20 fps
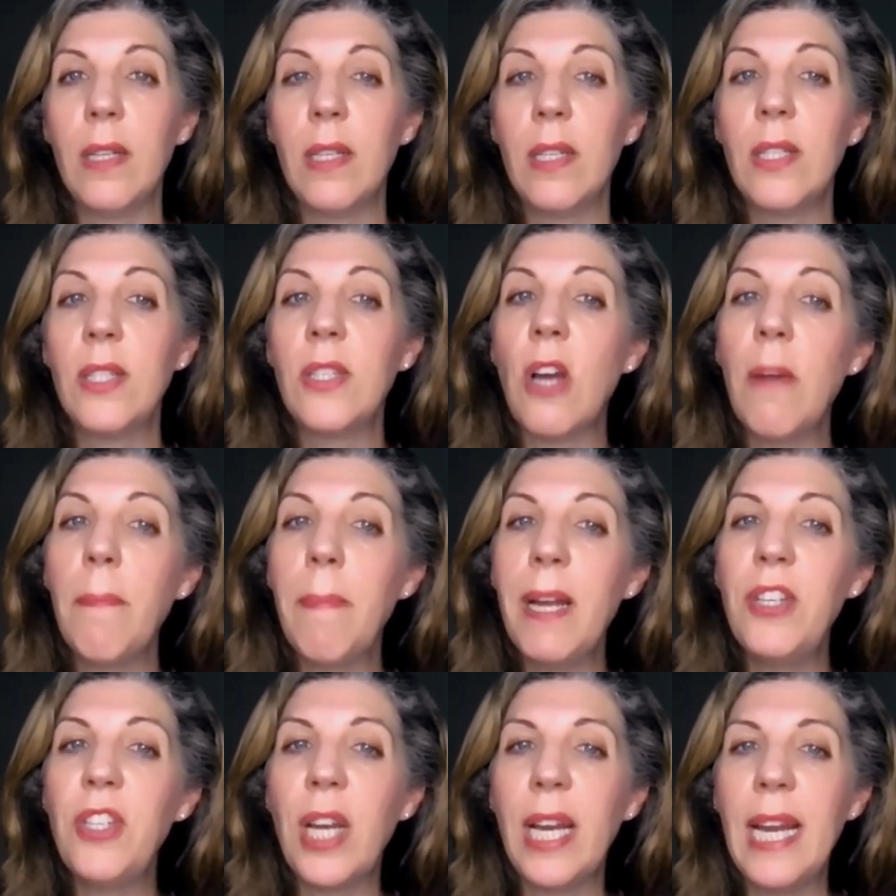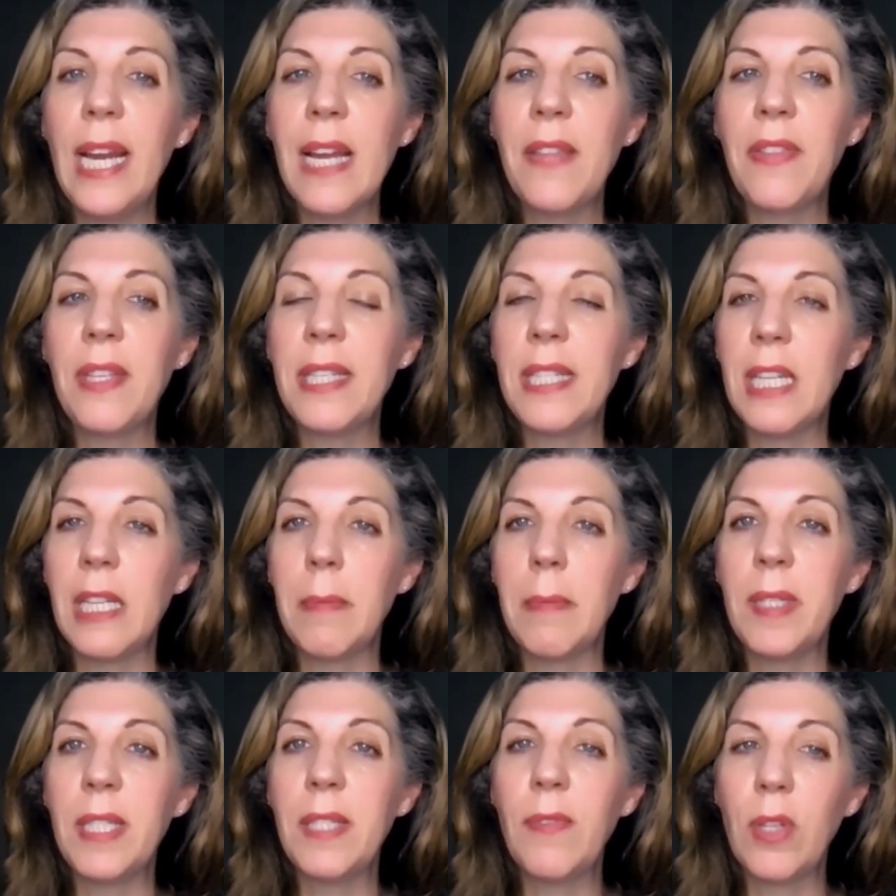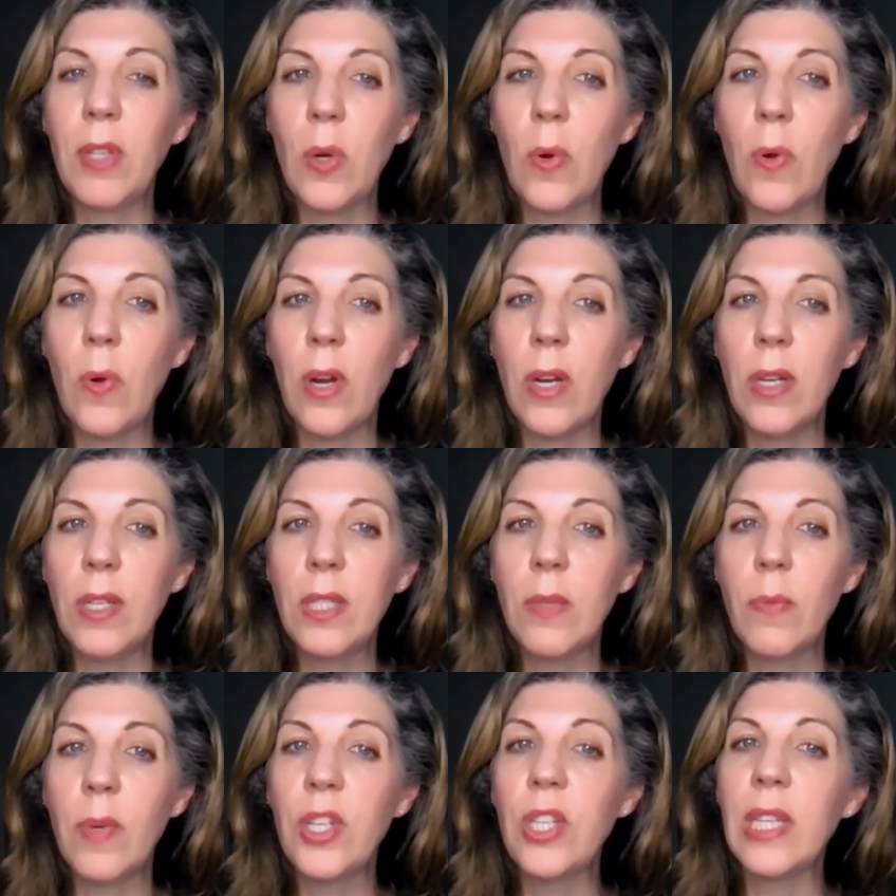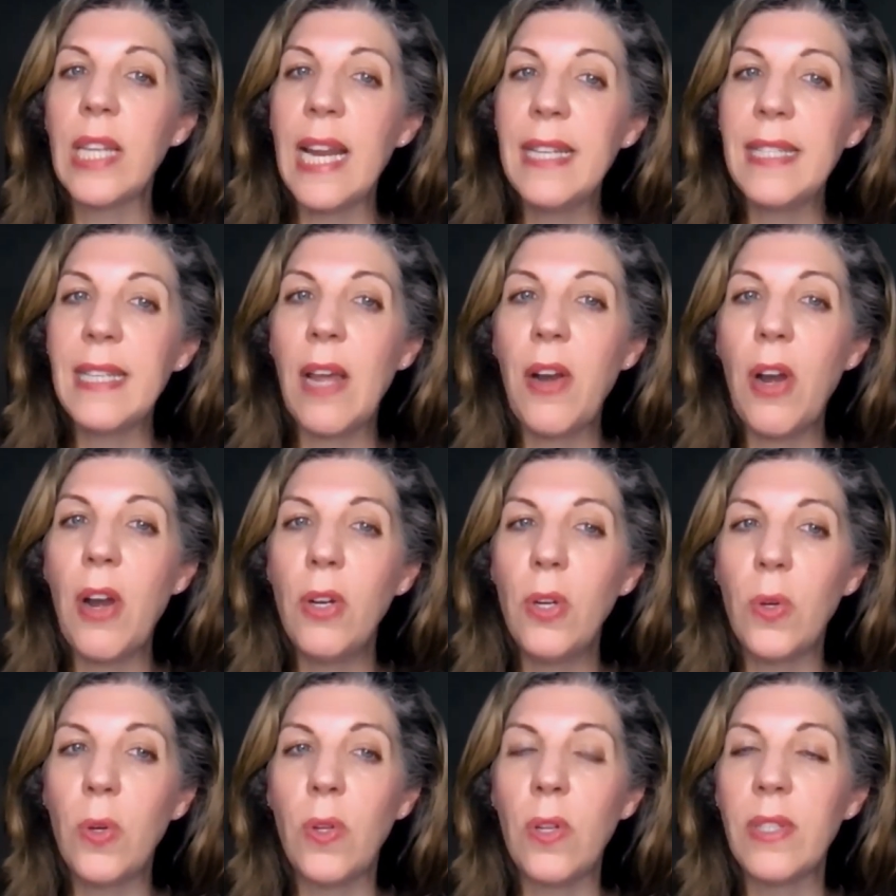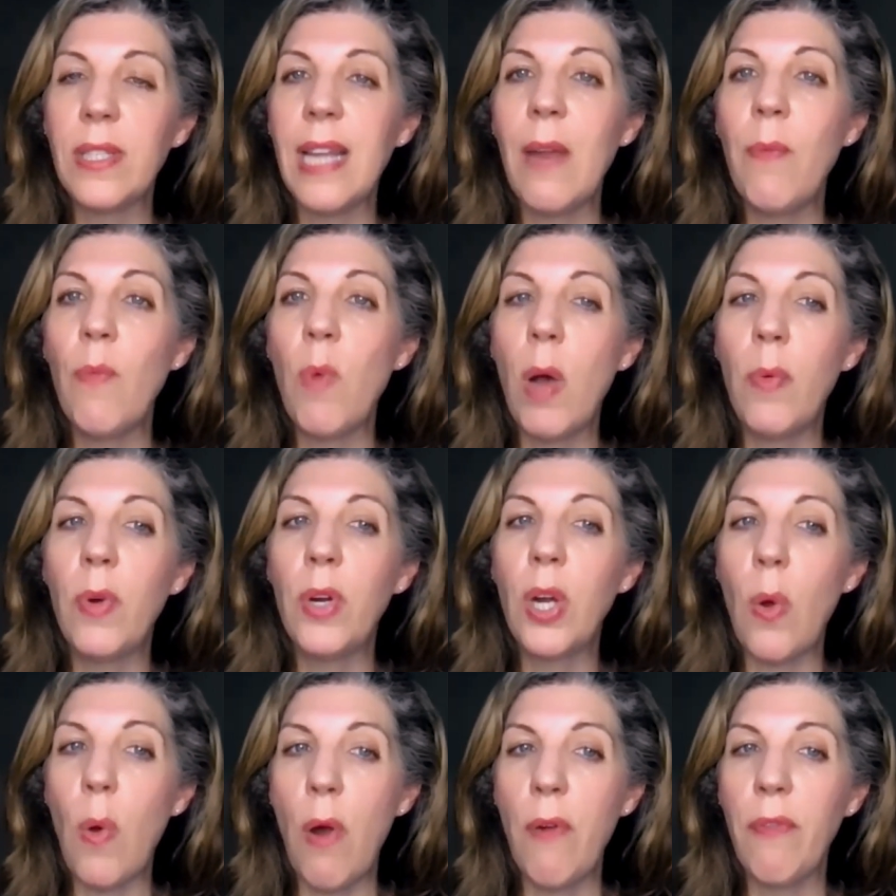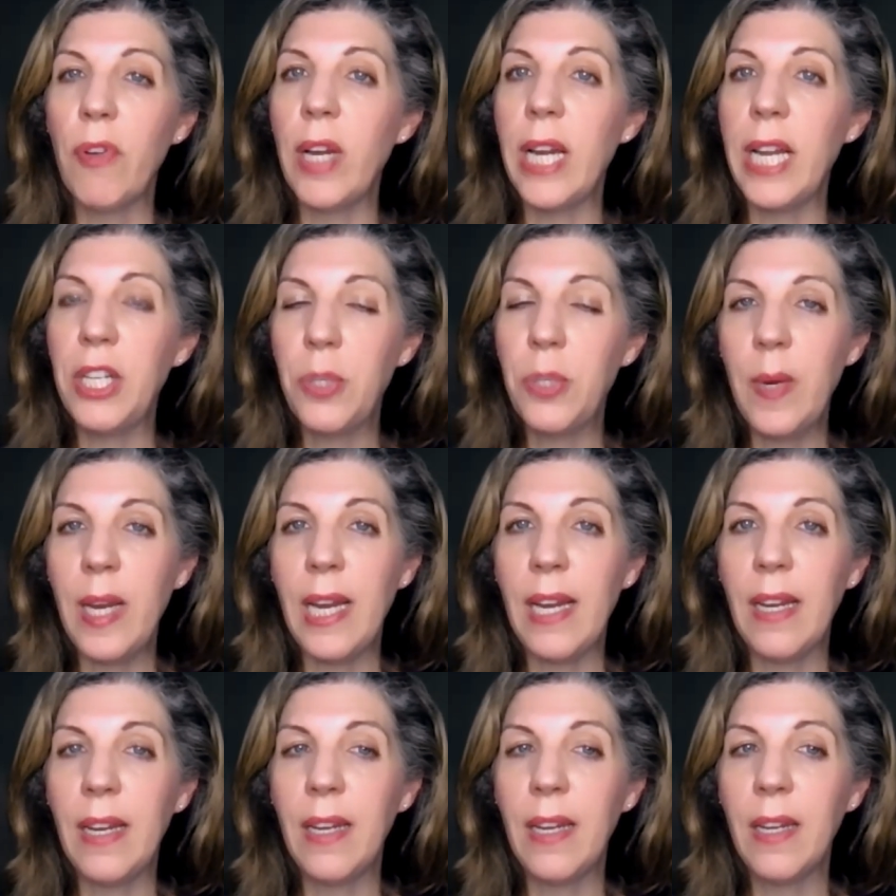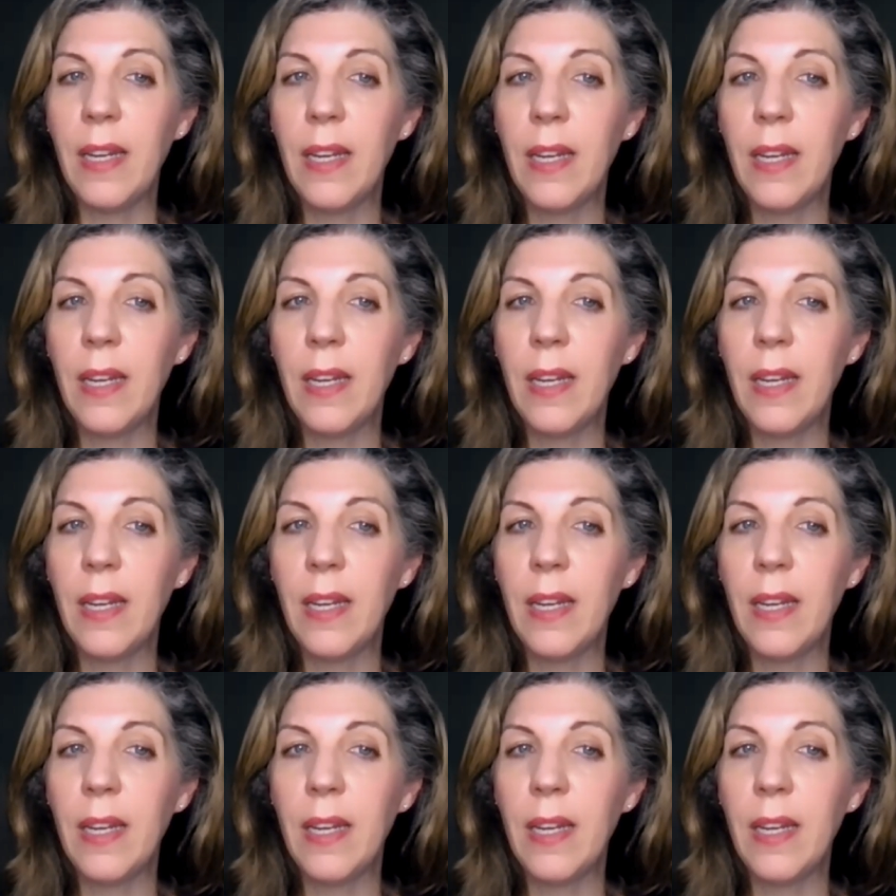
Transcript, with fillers: Start by checking out the syllabus for the course, which lays out our goals and what we'll go over each week.